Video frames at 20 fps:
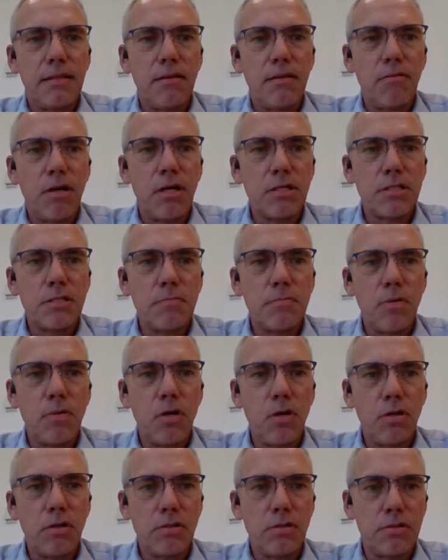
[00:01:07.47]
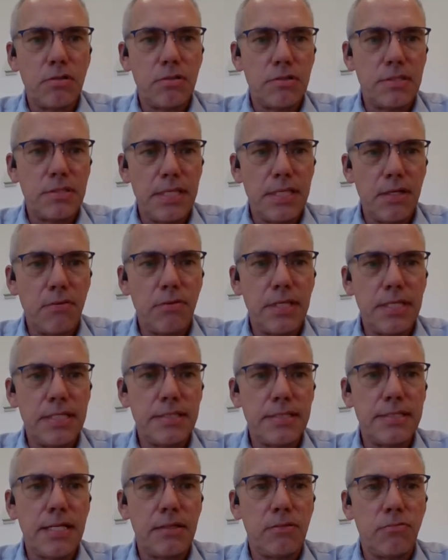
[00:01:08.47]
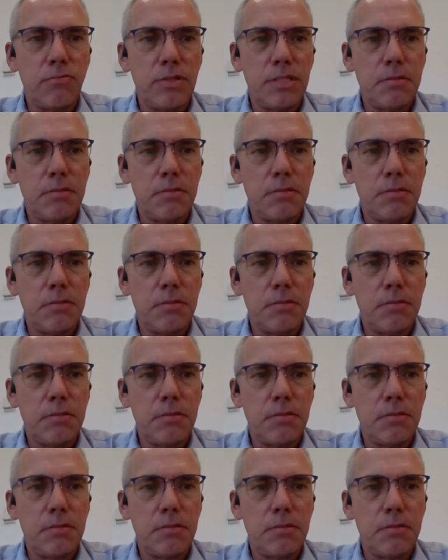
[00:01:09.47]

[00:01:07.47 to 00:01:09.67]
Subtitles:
There are small series that